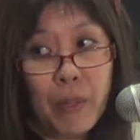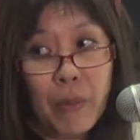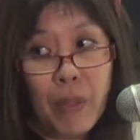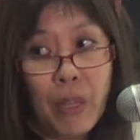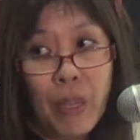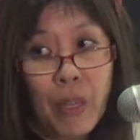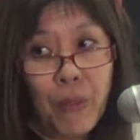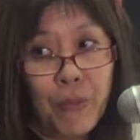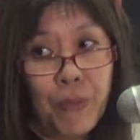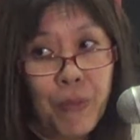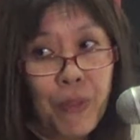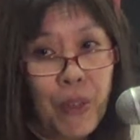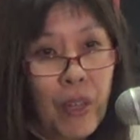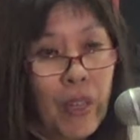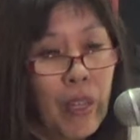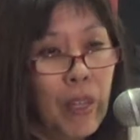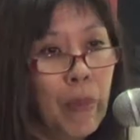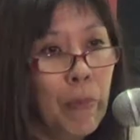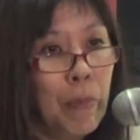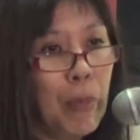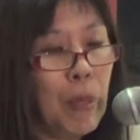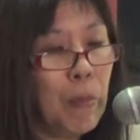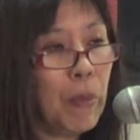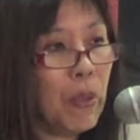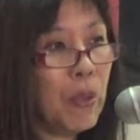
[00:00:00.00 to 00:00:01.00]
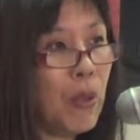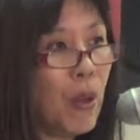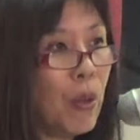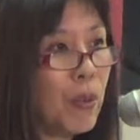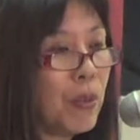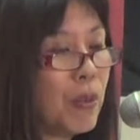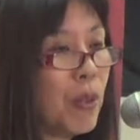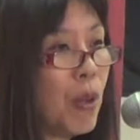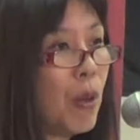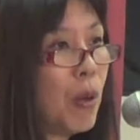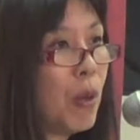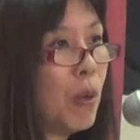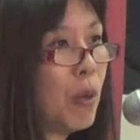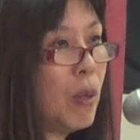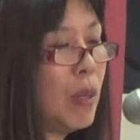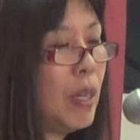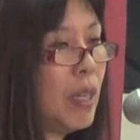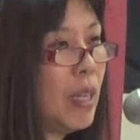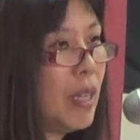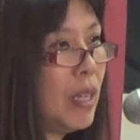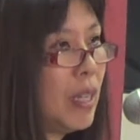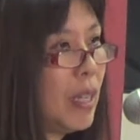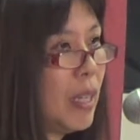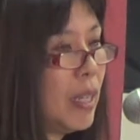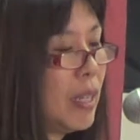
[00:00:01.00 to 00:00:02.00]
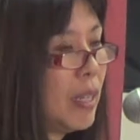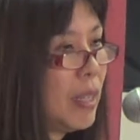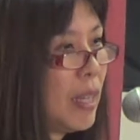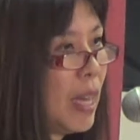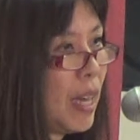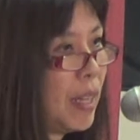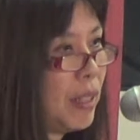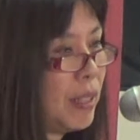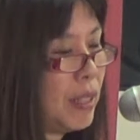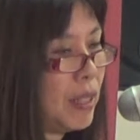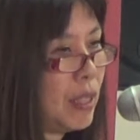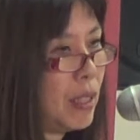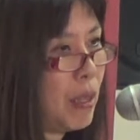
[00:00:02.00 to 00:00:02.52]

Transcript: If people don't know, that's